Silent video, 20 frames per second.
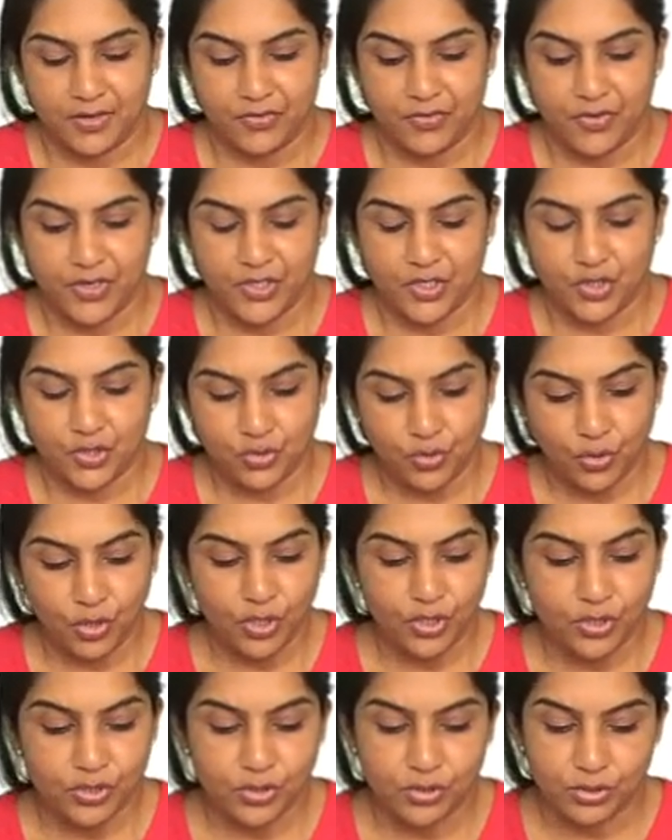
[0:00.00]
We
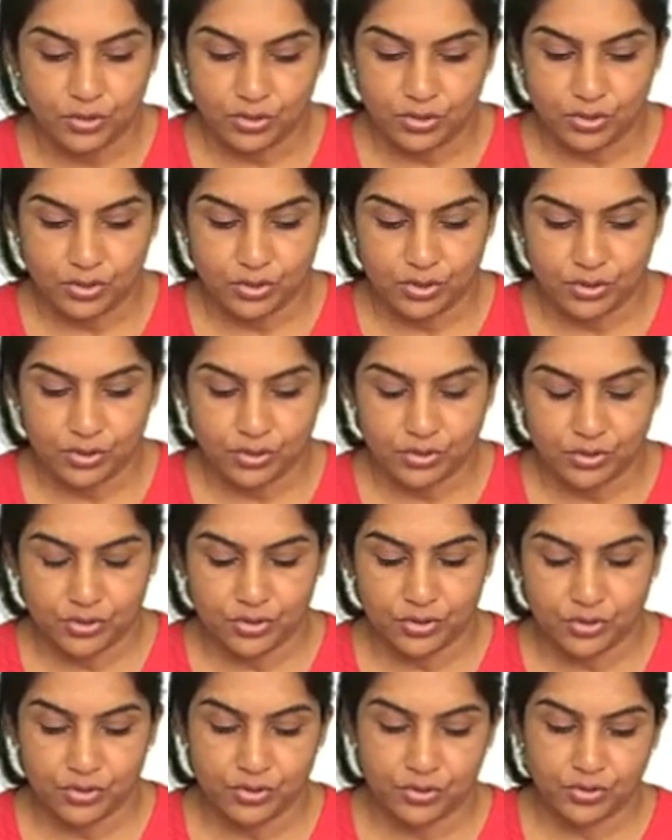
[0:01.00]
sold goods.
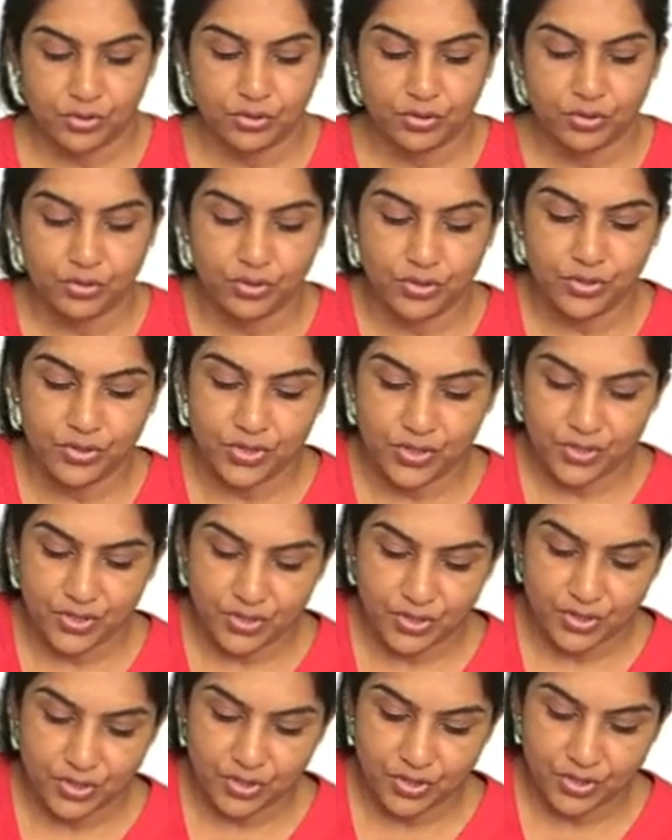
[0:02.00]
So goods
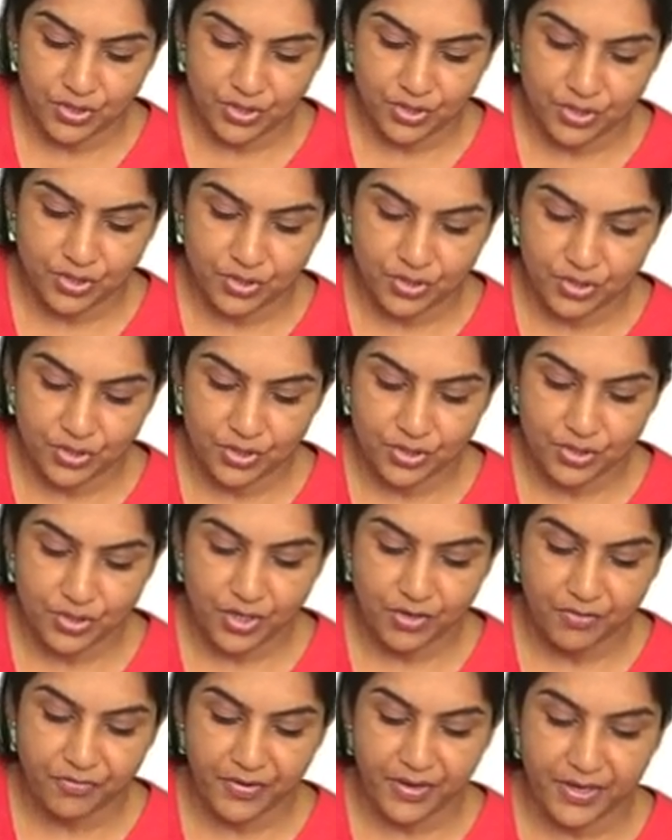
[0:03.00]
is
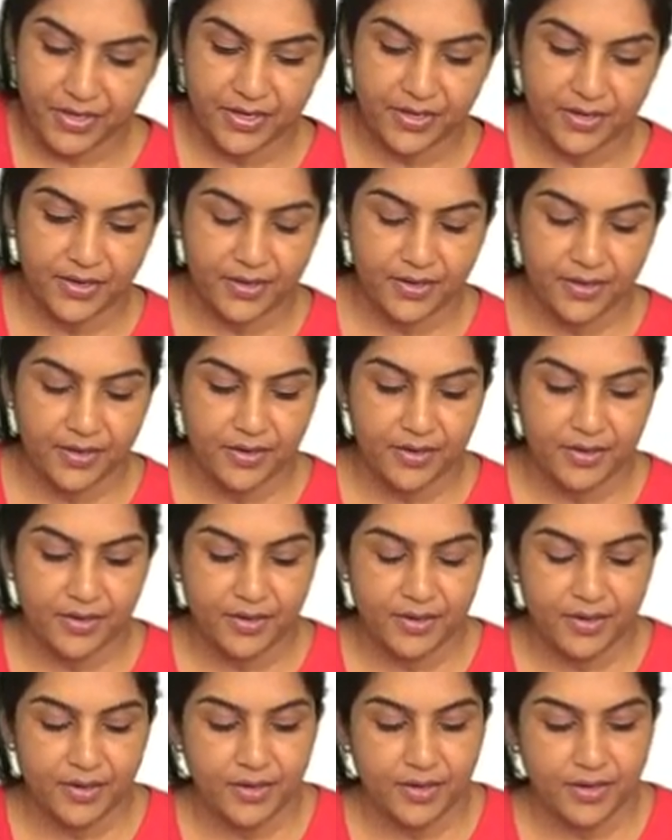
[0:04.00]
affected.
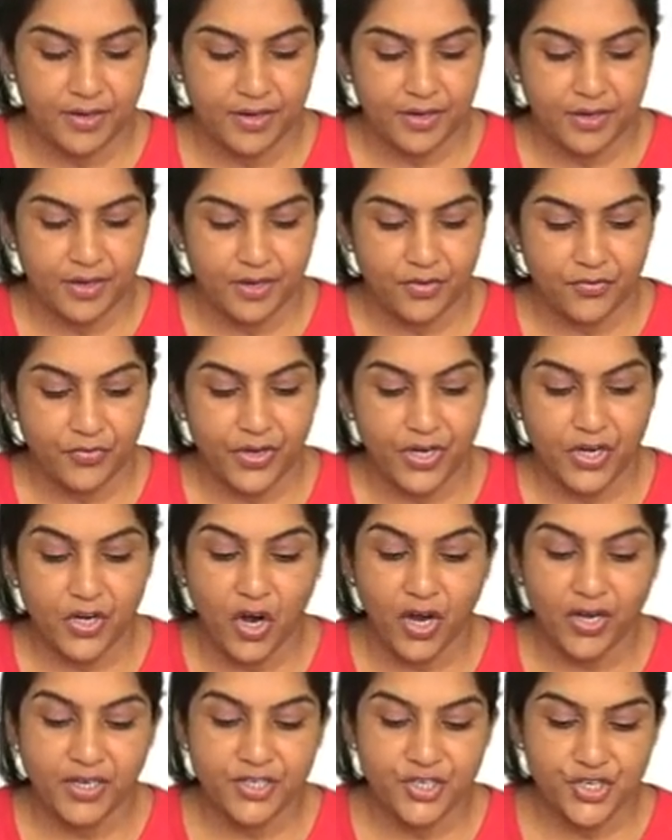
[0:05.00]
We
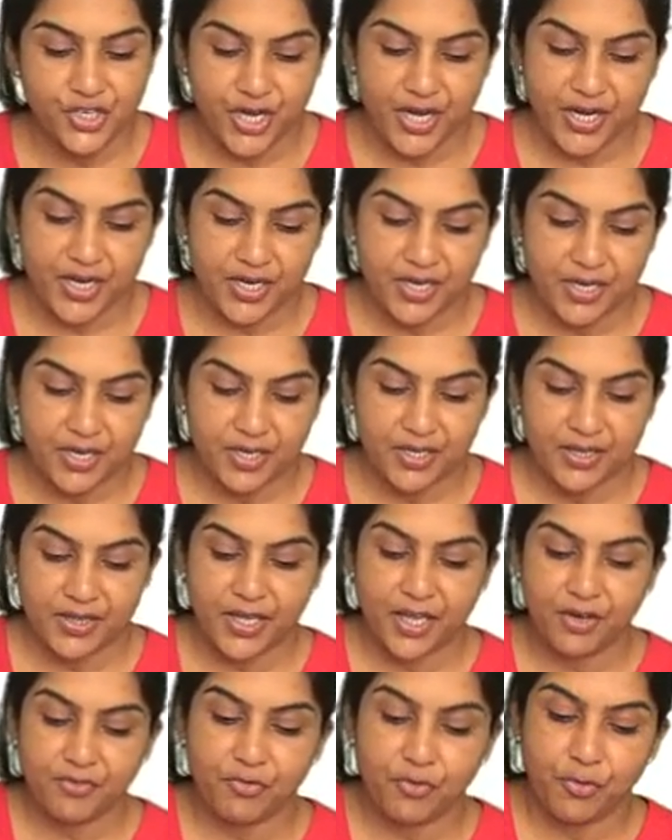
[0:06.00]
got check,
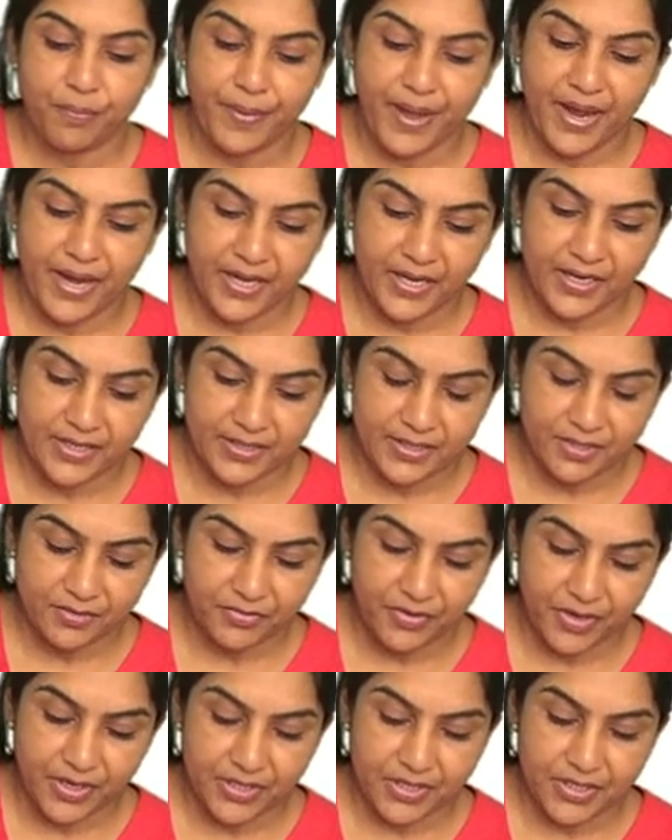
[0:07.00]
therefore bank is
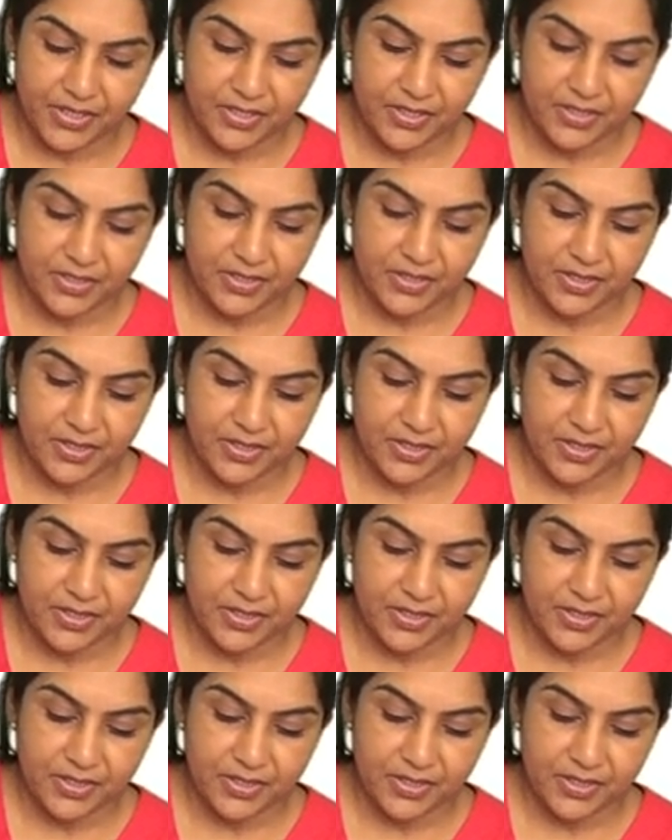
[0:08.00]
affected.